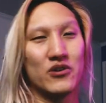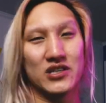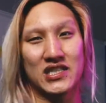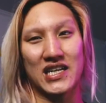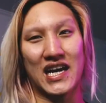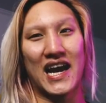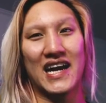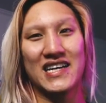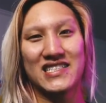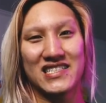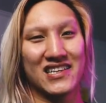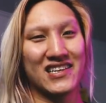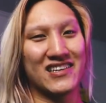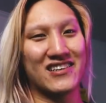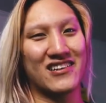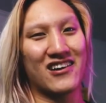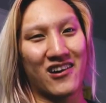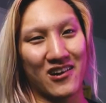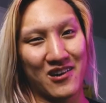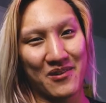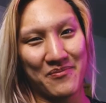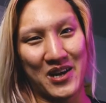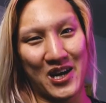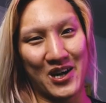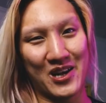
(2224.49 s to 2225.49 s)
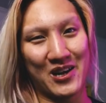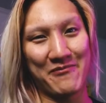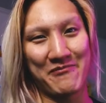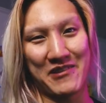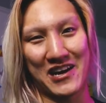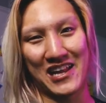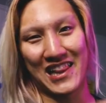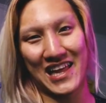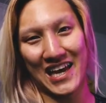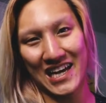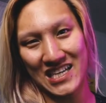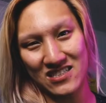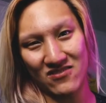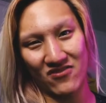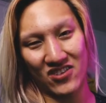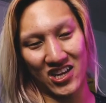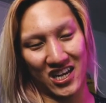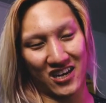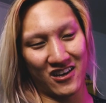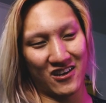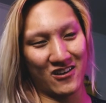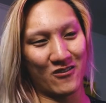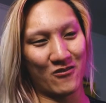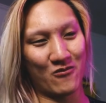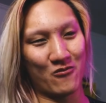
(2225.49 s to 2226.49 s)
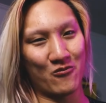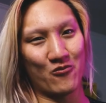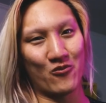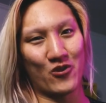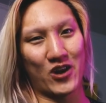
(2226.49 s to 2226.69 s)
which I actually talked about in my last video